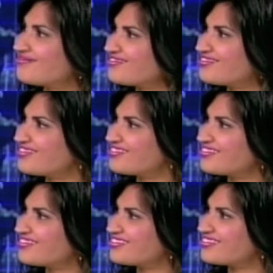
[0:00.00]

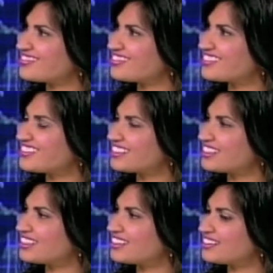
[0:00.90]

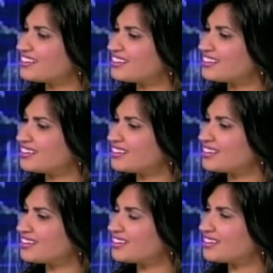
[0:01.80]

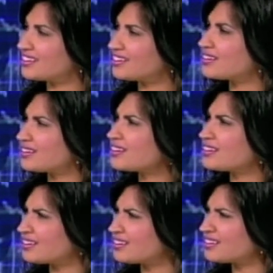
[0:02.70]

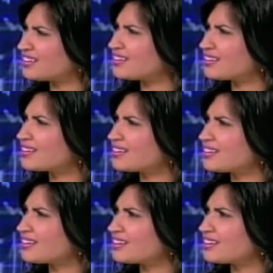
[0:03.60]

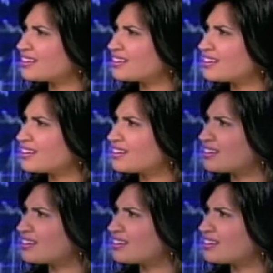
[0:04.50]
(not speaking)